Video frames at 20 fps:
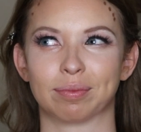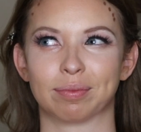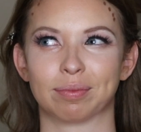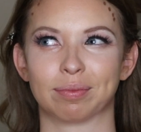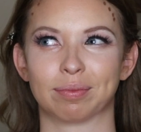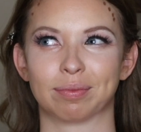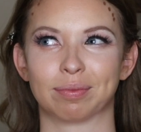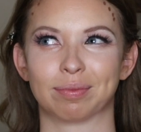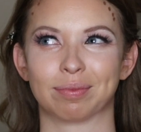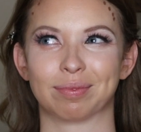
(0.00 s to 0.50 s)

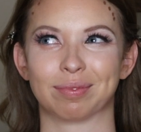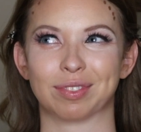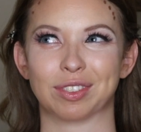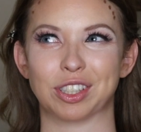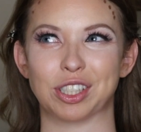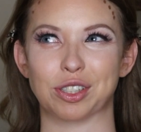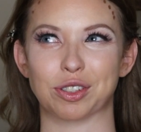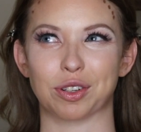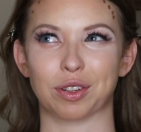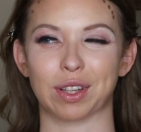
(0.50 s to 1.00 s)
Now what I'm going to
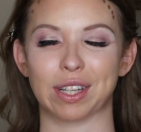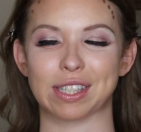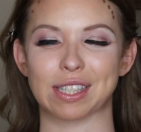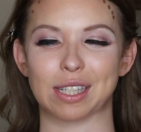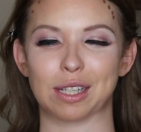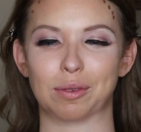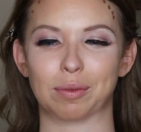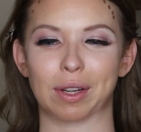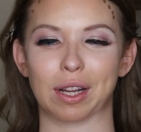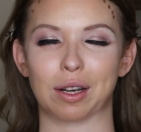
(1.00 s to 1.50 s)
do is start to
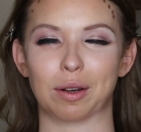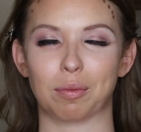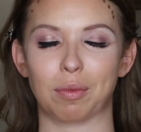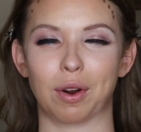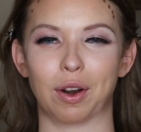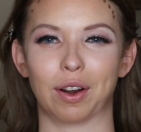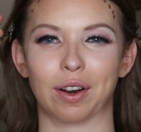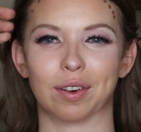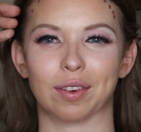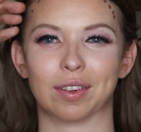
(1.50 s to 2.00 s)

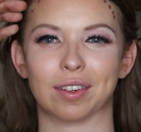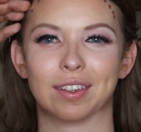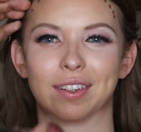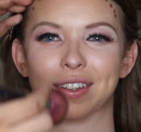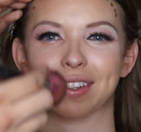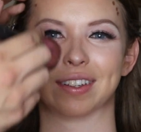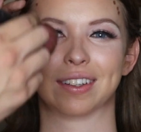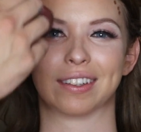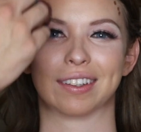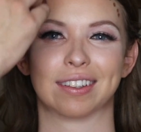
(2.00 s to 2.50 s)
contour around the
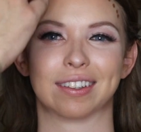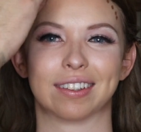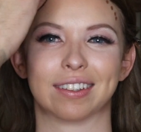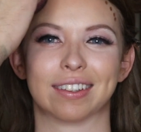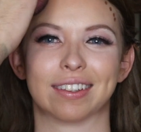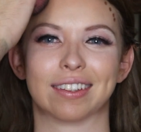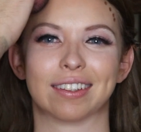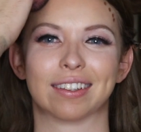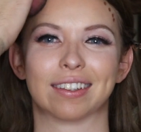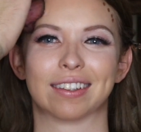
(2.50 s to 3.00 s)
forehead,
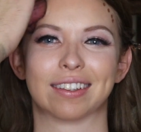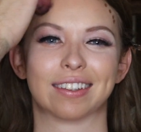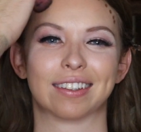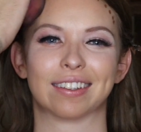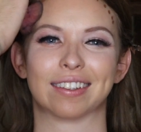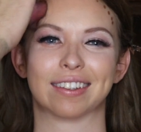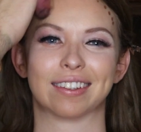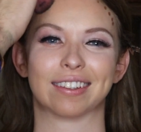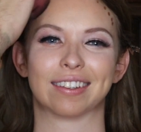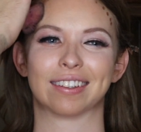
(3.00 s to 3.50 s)

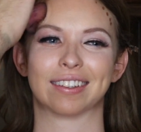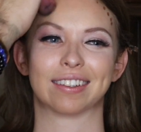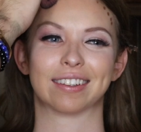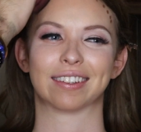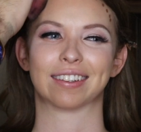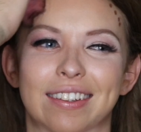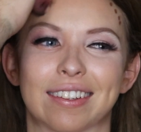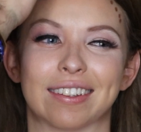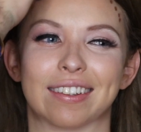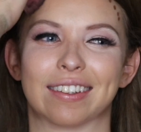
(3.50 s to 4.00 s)
and
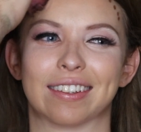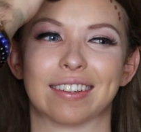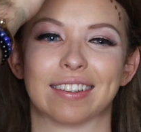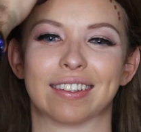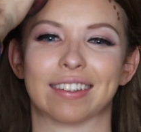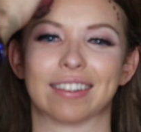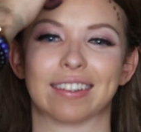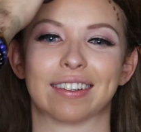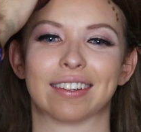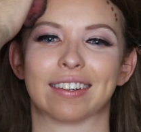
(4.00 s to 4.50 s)
I am
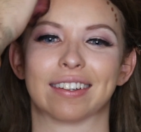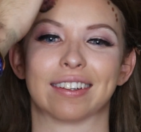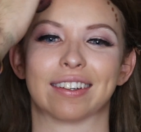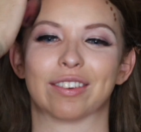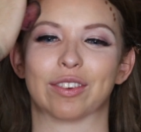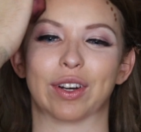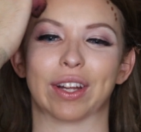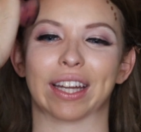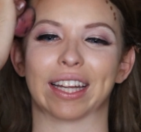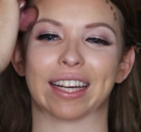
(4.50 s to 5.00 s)
again
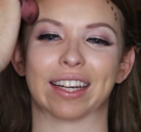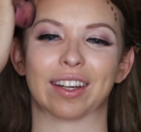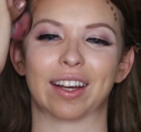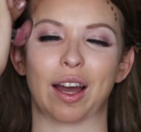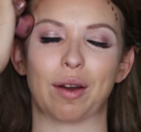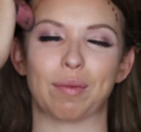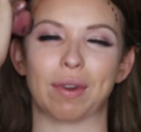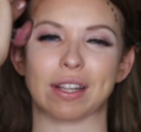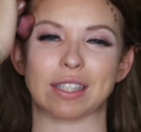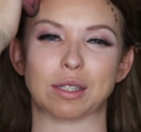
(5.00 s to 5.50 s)
using a cream
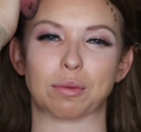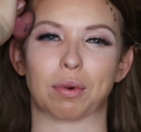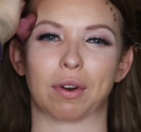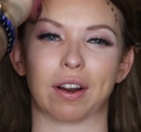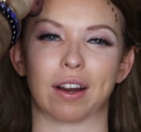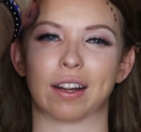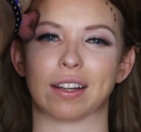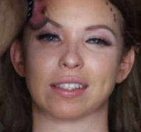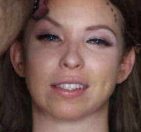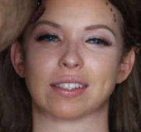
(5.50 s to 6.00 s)

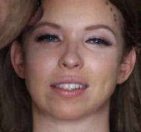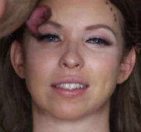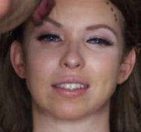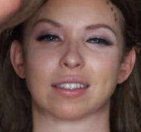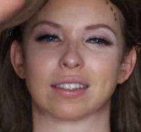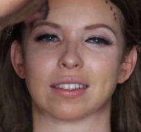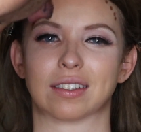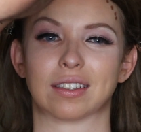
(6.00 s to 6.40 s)
contour just around the